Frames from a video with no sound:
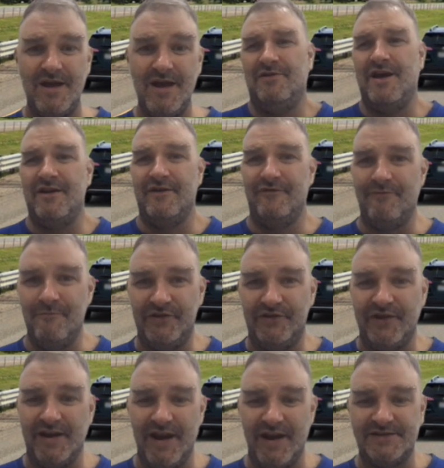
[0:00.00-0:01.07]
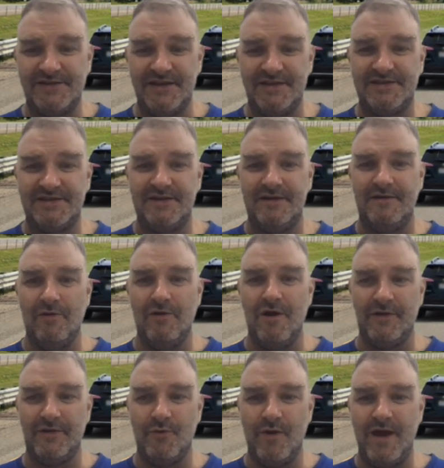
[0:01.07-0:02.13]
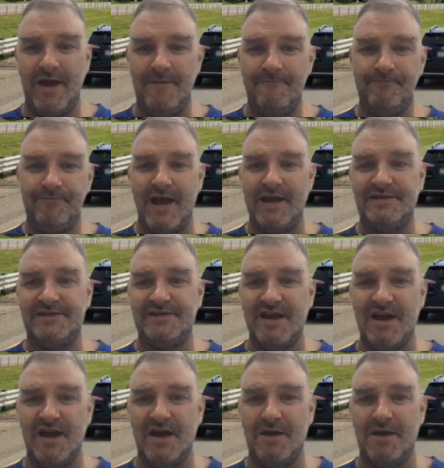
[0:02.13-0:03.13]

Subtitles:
A lot of Michigan exits along the way that